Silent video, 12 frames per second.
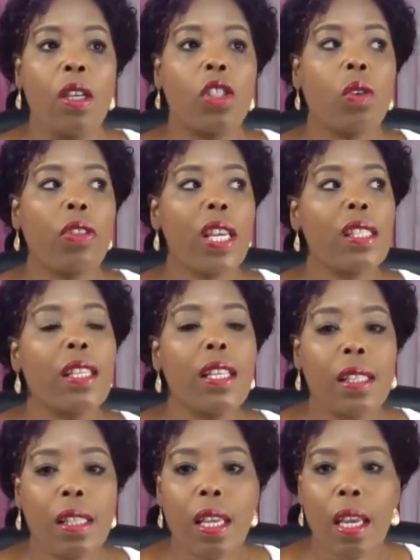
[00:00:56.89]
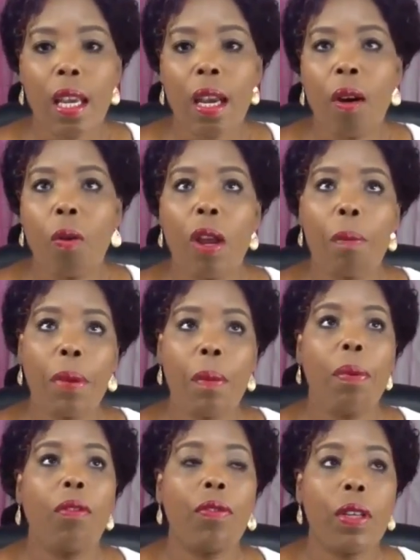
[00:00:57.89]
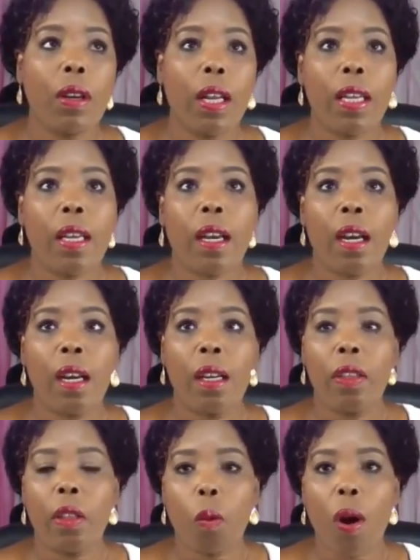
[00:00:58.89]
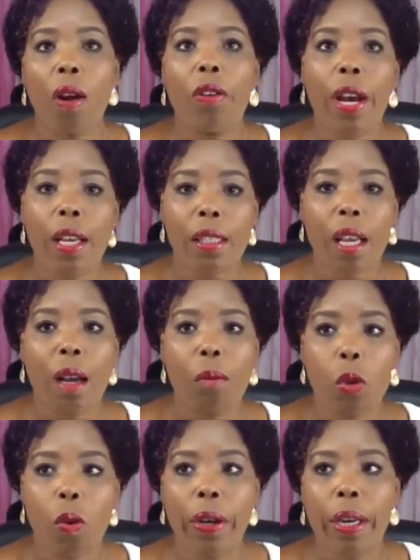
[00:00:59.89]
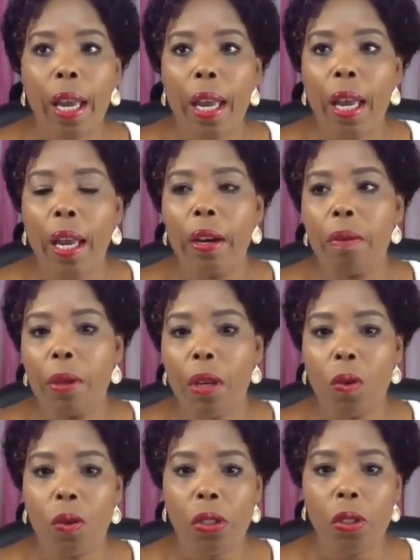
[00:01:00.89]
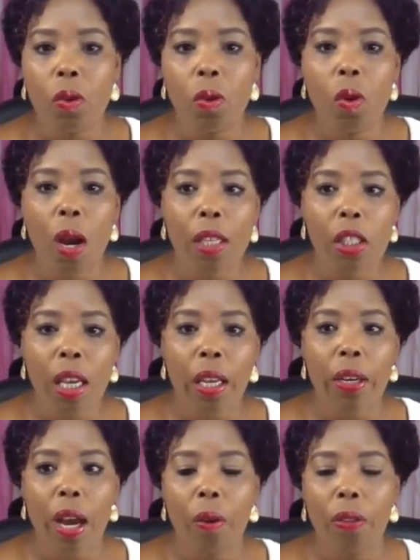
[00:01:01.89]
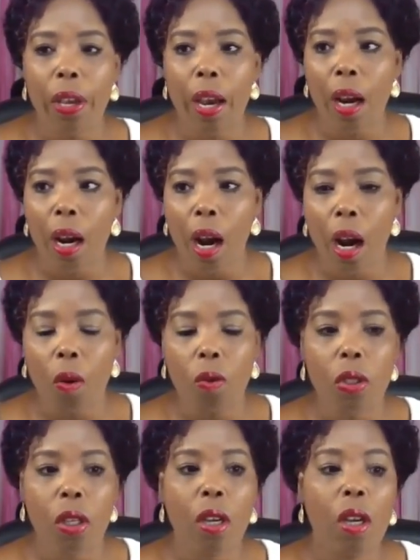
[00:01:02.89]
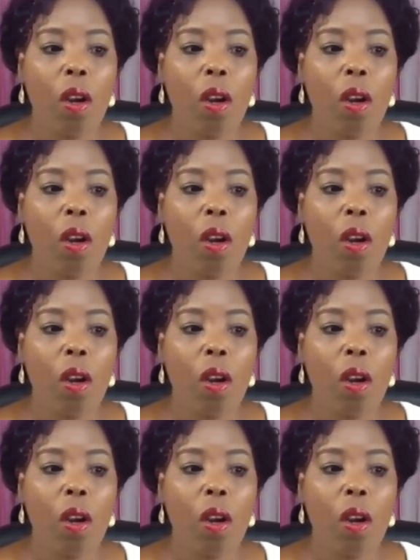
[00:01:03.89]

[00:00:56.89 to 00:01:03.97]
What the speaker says: So there's this thing where people feel like the world has come to an end because Google has shut down their account,